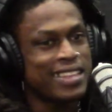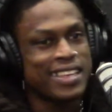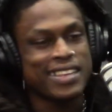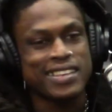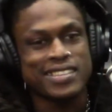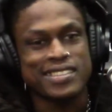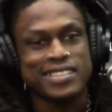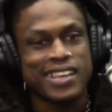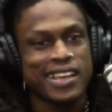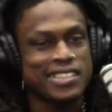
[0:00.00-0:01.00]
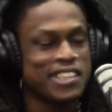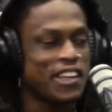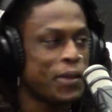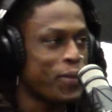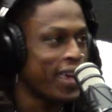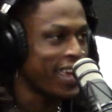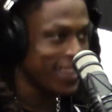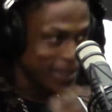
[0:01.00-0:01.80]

think it's good and bad.